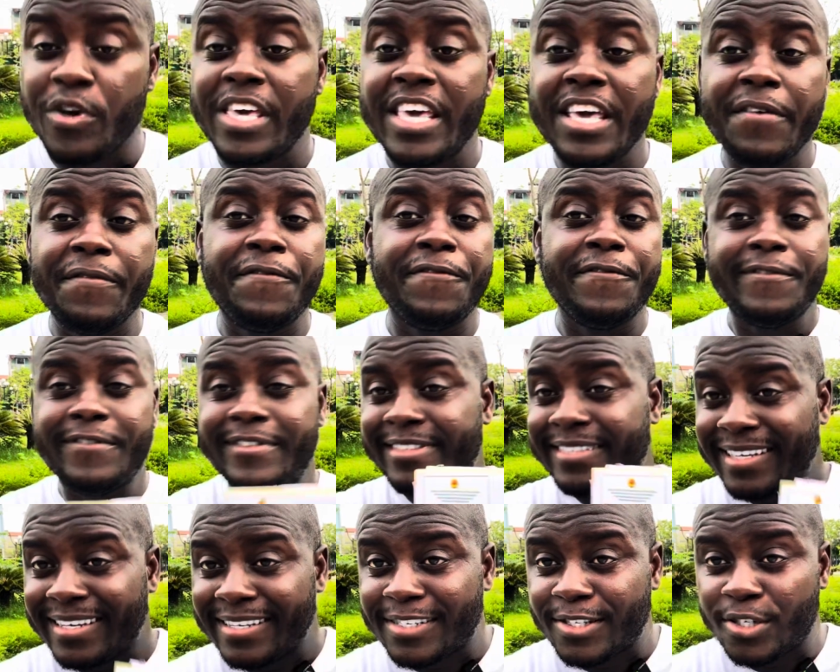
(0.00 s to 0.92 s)

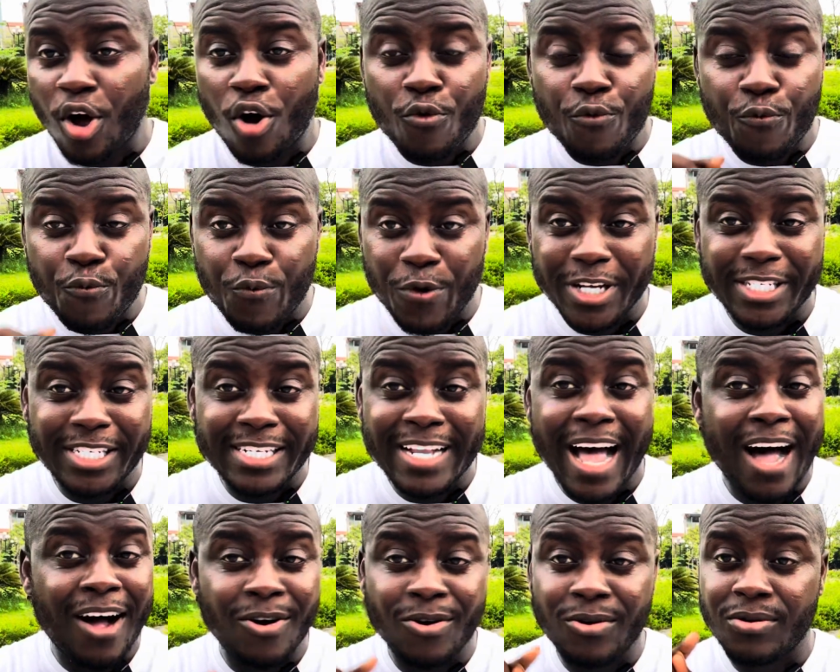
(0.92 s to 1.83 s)
give this
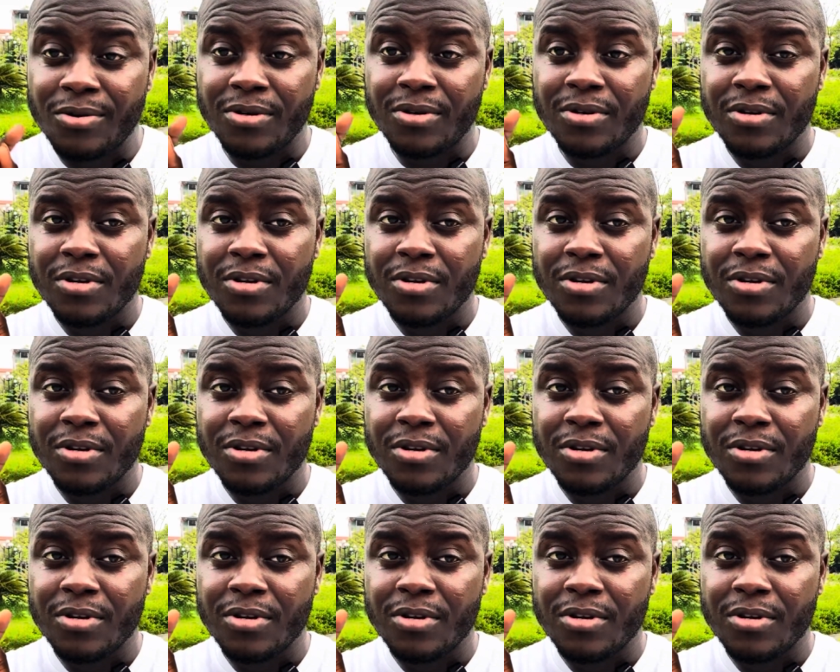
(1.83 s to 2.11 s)
original